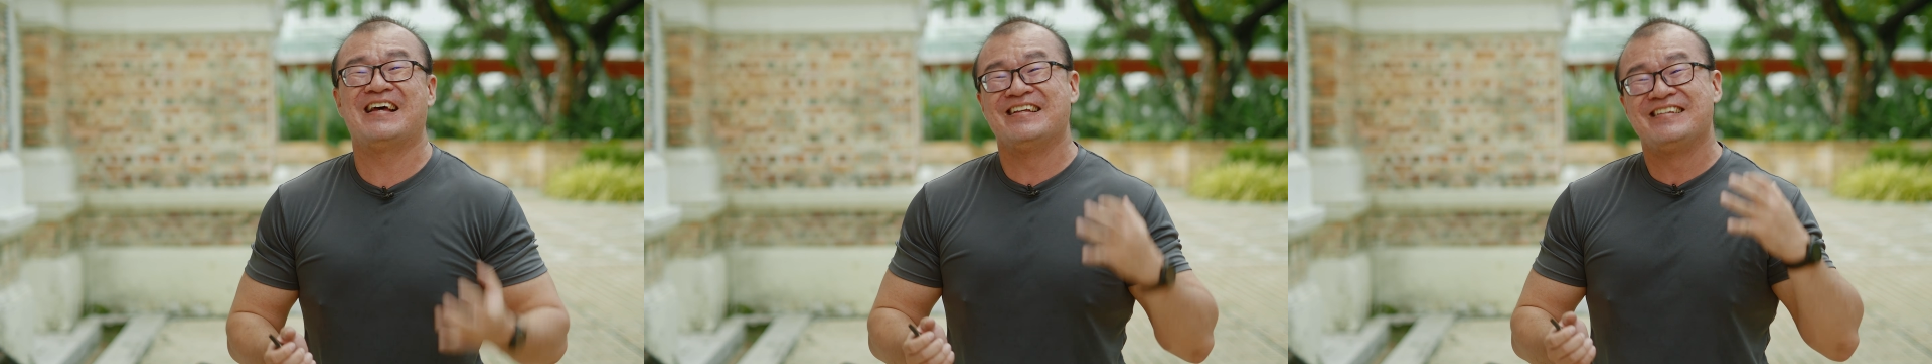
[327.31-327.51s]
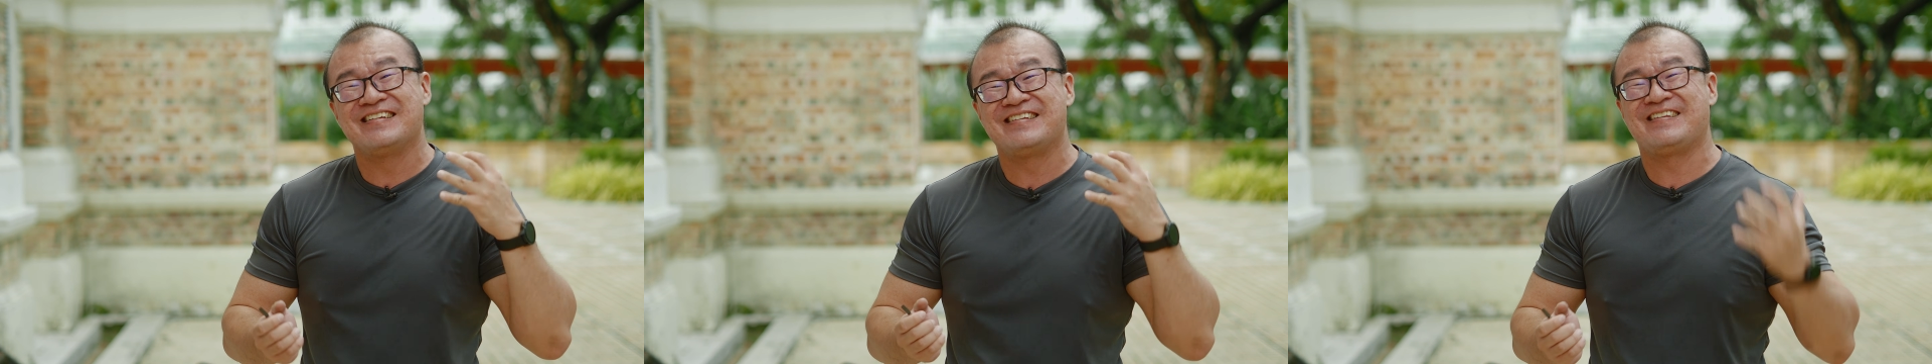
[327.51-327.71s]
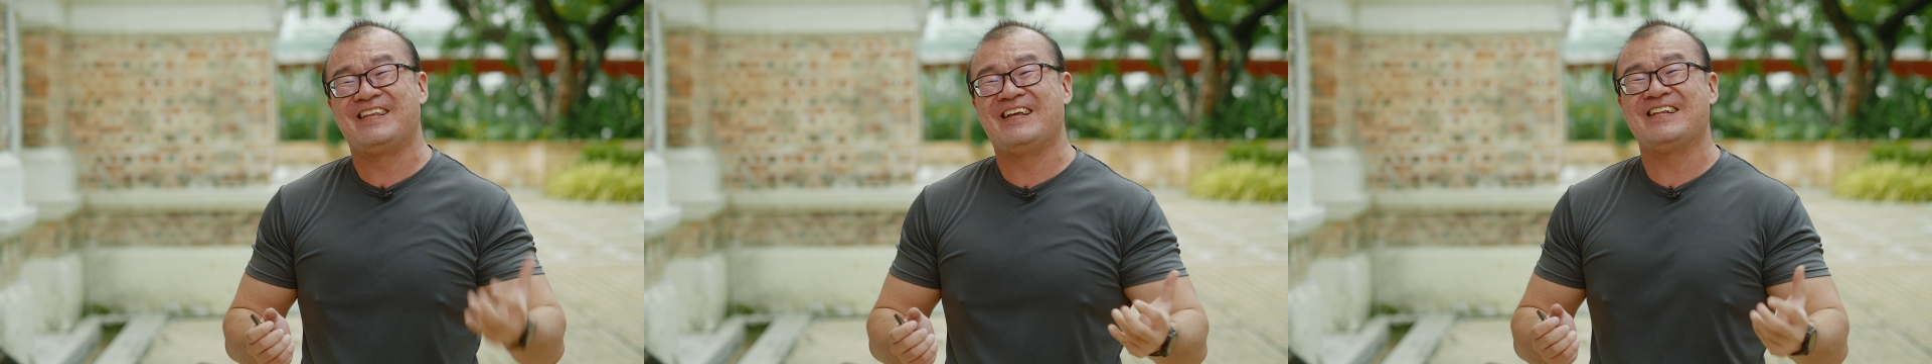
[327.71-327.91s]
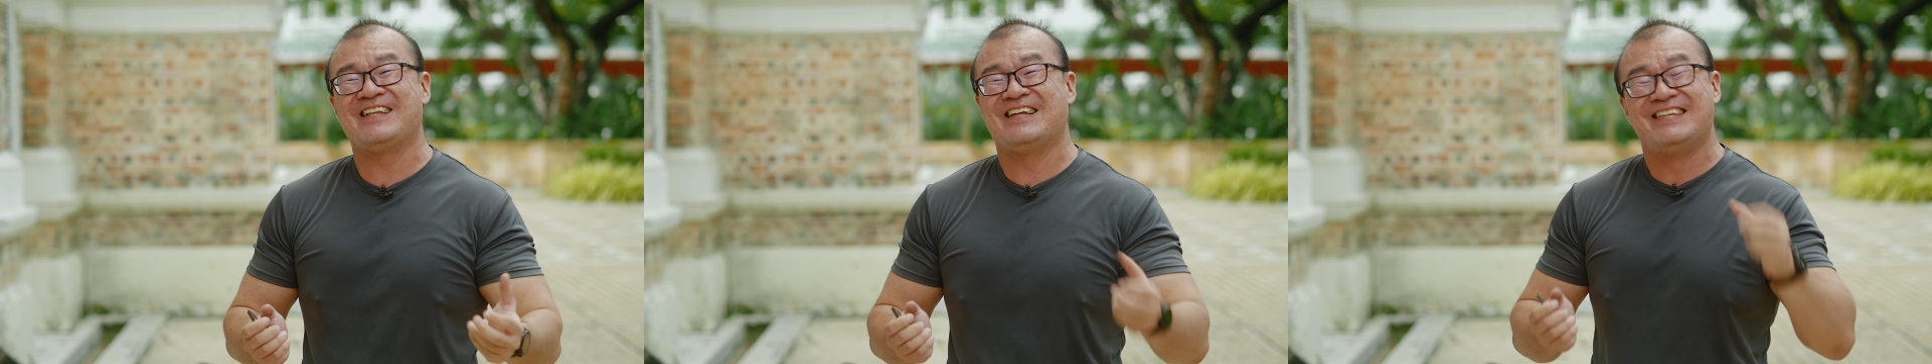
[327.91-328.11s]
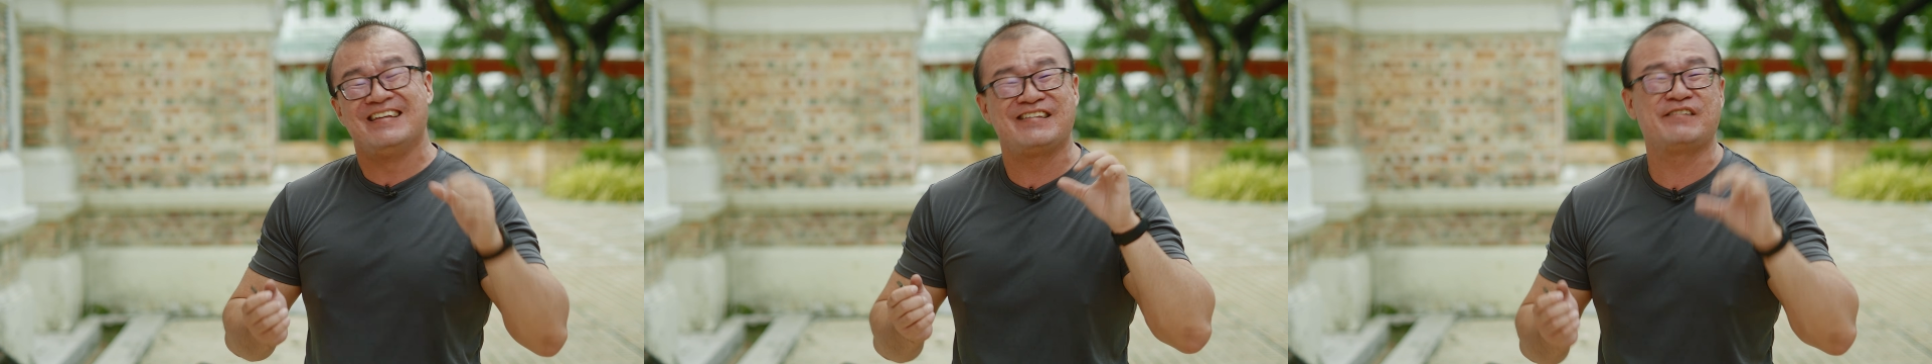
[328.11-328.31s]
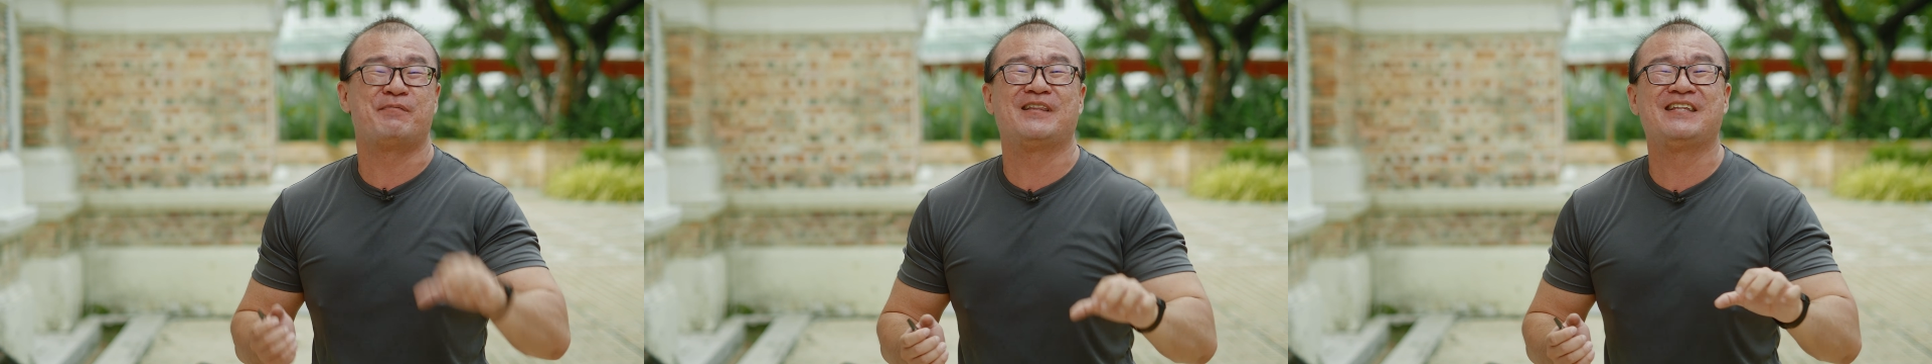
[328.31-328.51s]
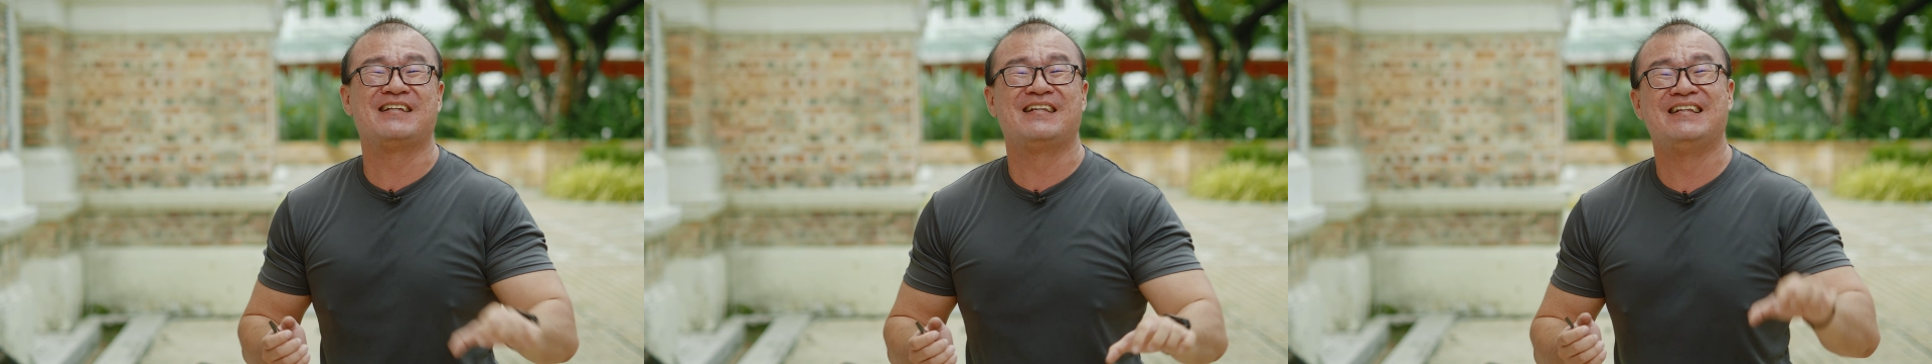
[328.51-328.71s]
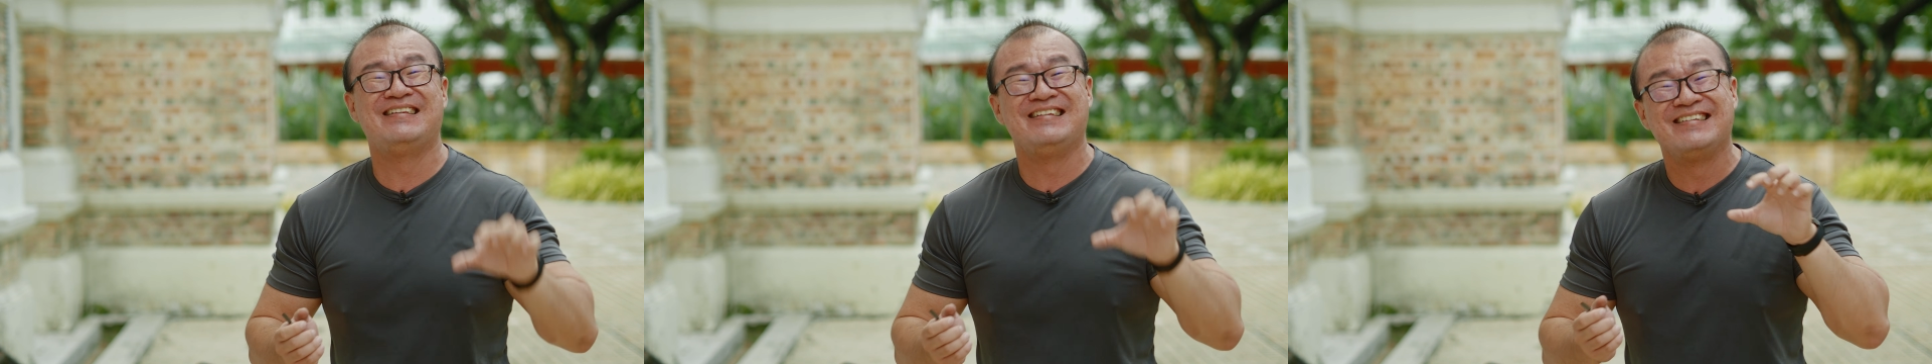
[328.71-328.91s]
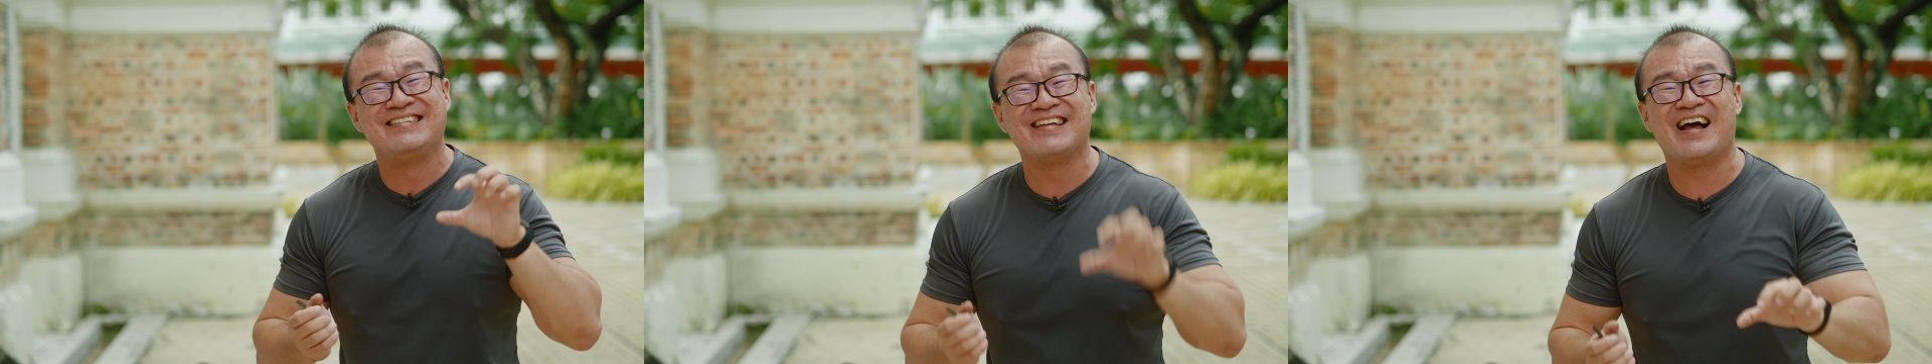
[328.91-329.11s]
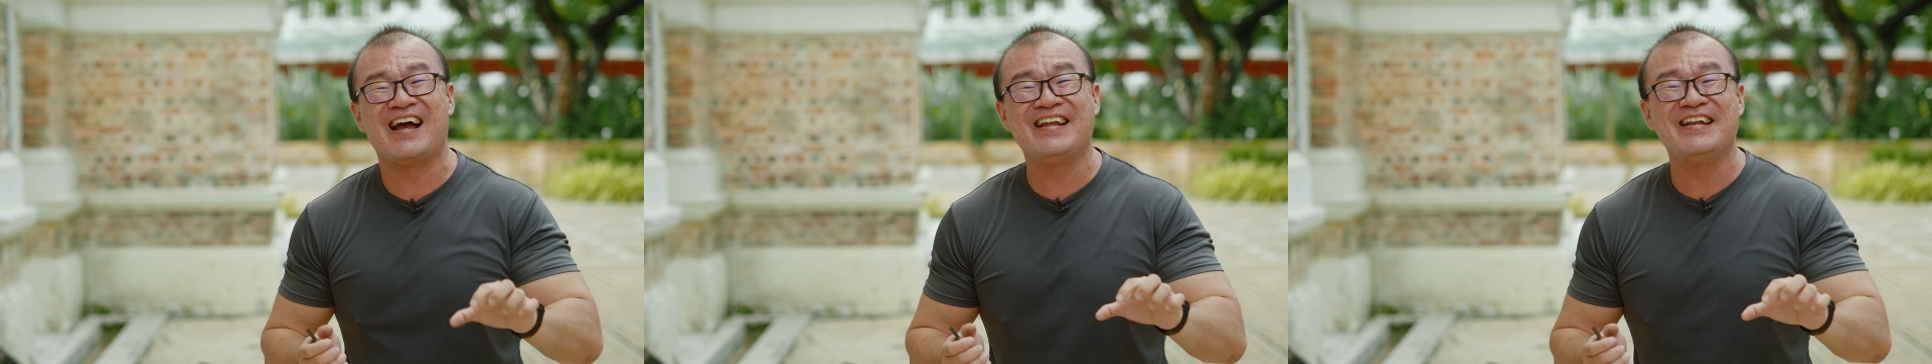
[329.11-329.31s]
I just think that this particular
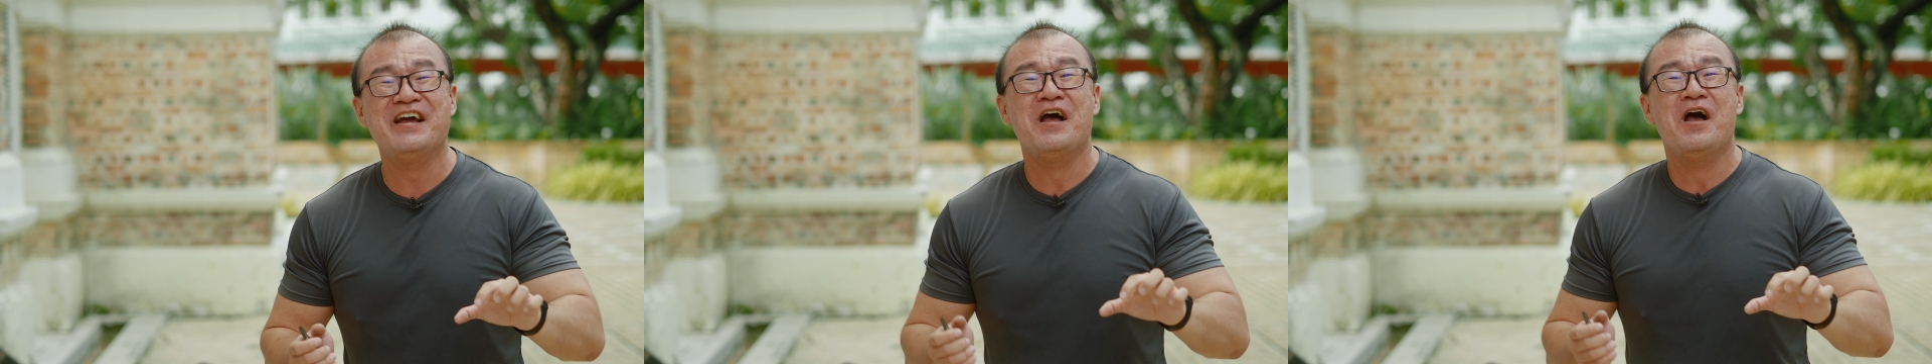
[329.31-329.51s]
design